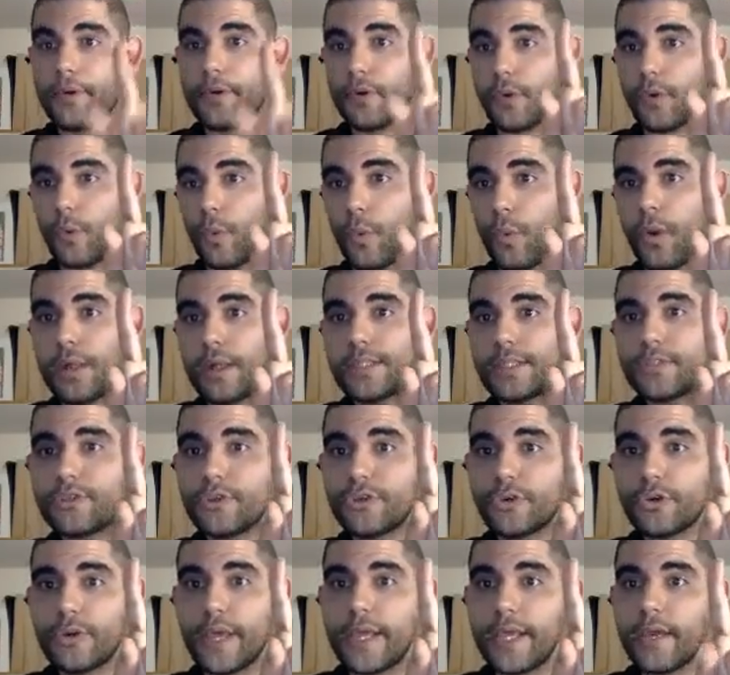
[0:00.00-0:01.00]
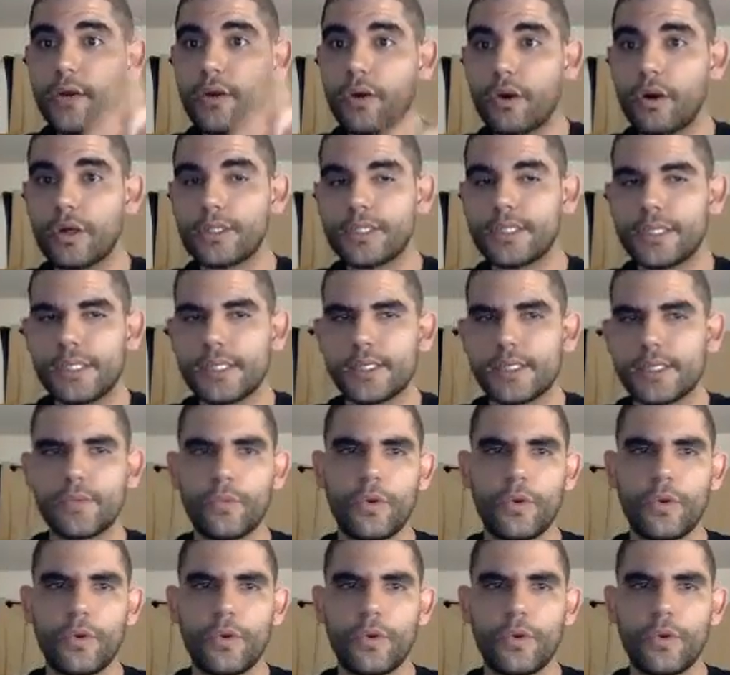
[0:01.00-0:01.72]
or one-trait crosses.